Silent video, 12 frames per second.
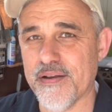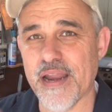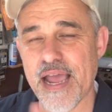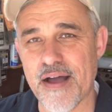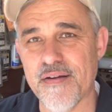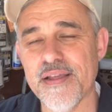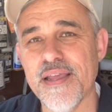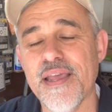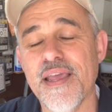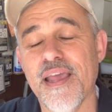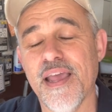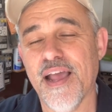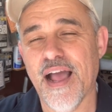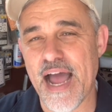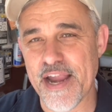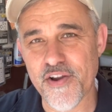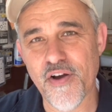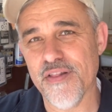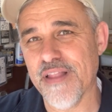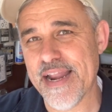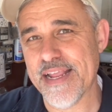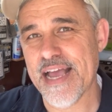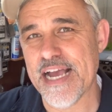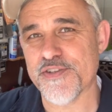Now, I know a
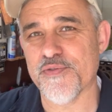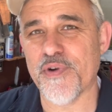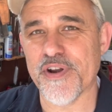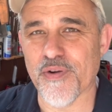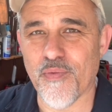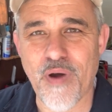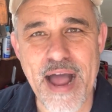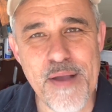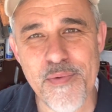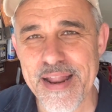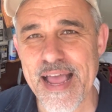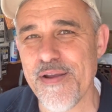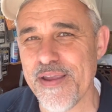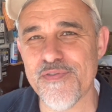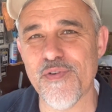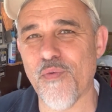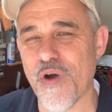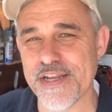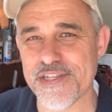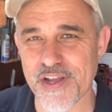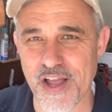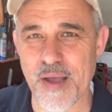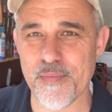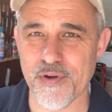lot of guys are wondering why would I even want
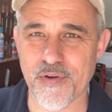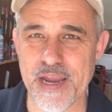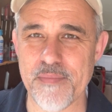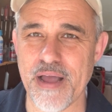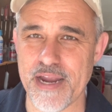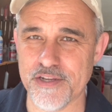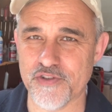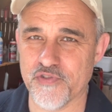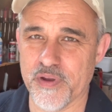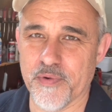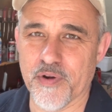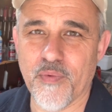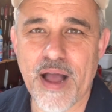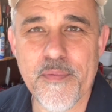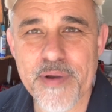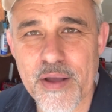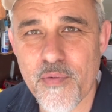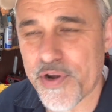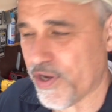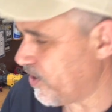to upgrade my distributor? Why would I want to